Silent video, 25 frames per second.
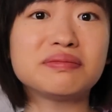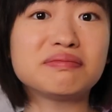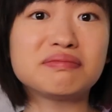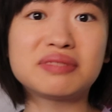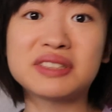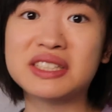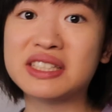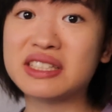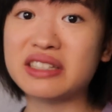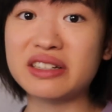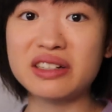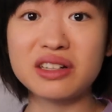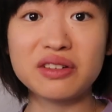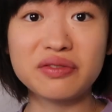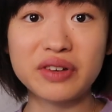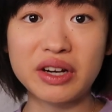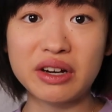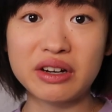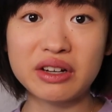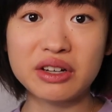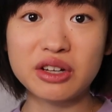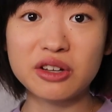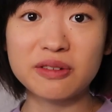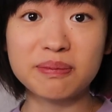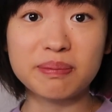still a
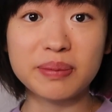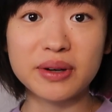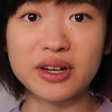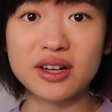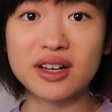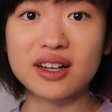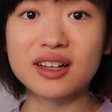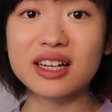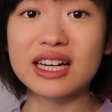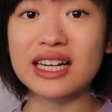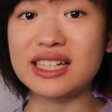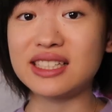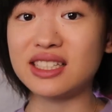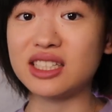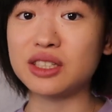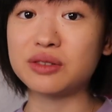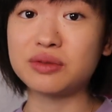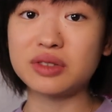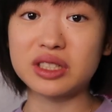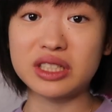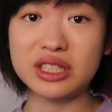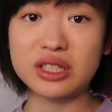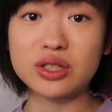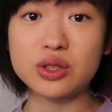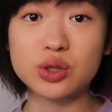very good book. I did
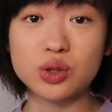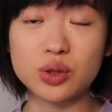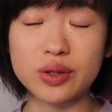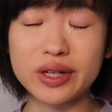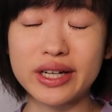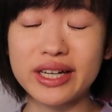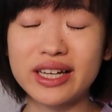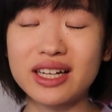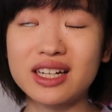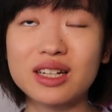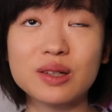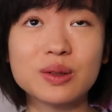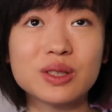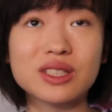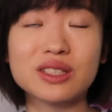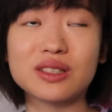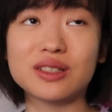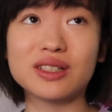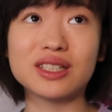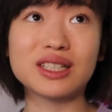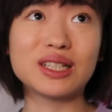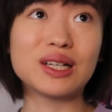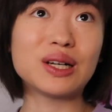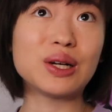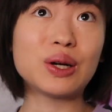really enjoy it. It was
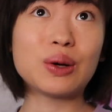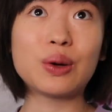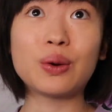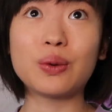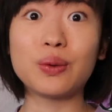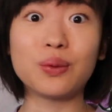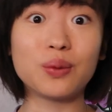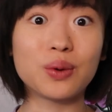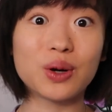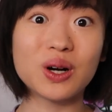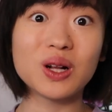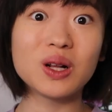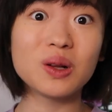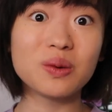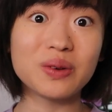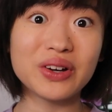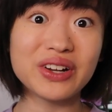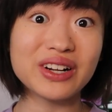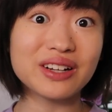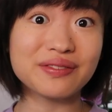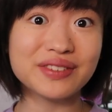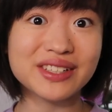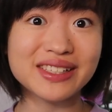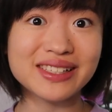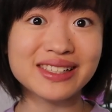a
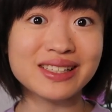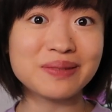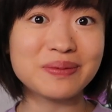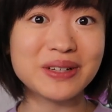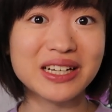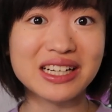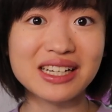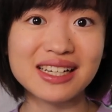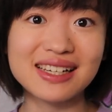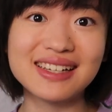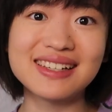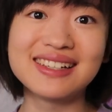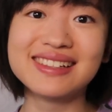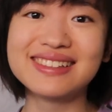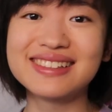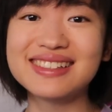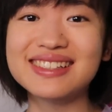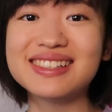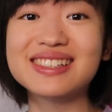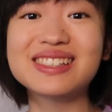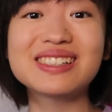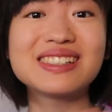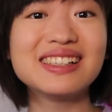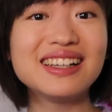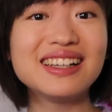whirlwind of an experience.